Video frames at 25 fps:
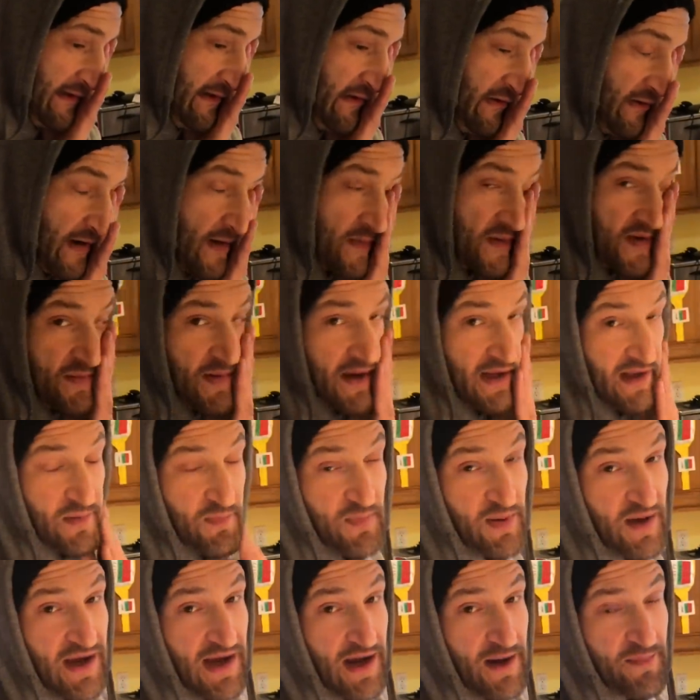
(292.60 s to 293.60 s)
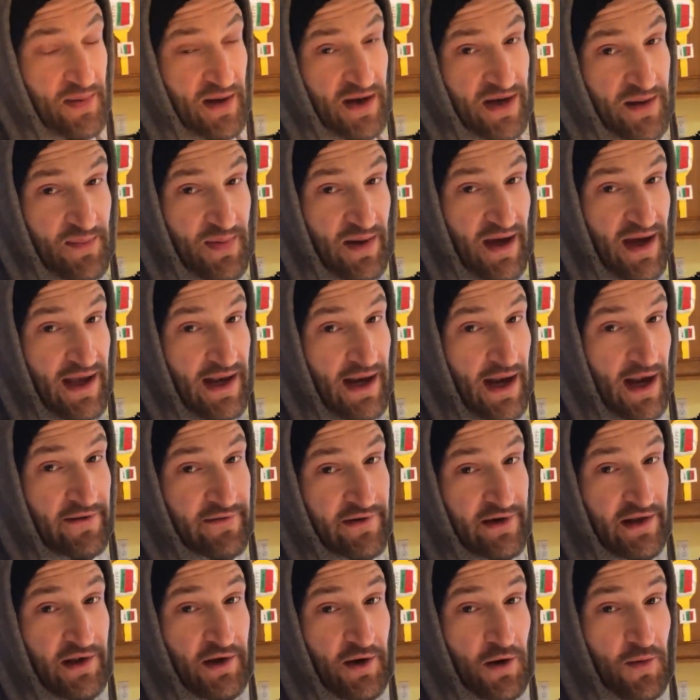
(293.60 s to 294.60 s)
Duhop's about to pay up on a bet. I
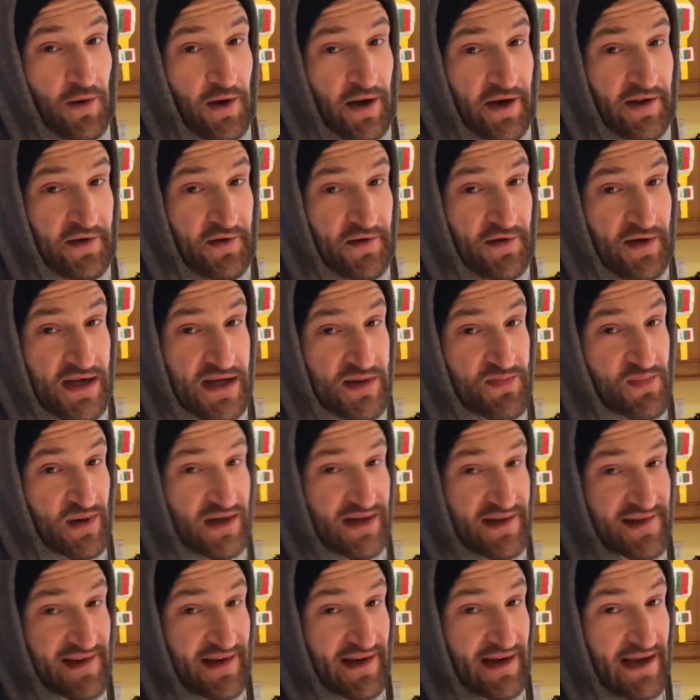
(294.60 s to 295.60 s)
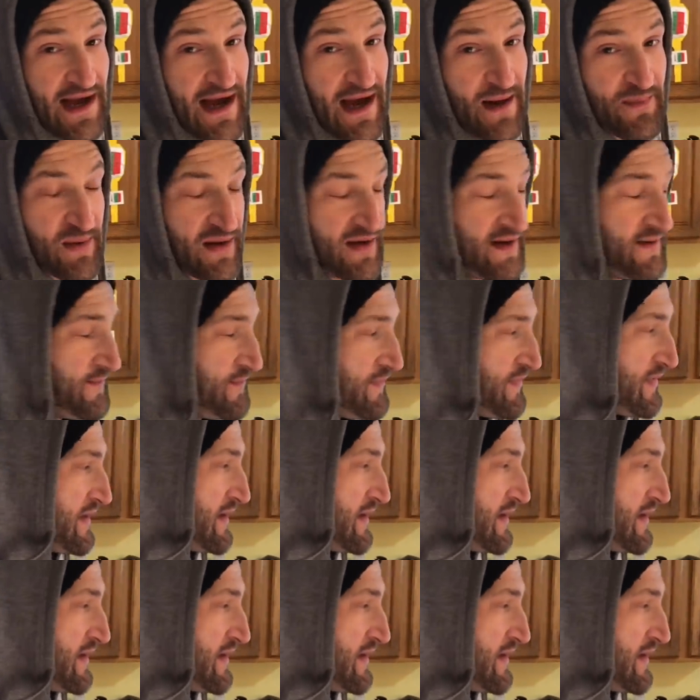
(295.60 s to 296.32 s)
really don't want to do this, but it's going to happen.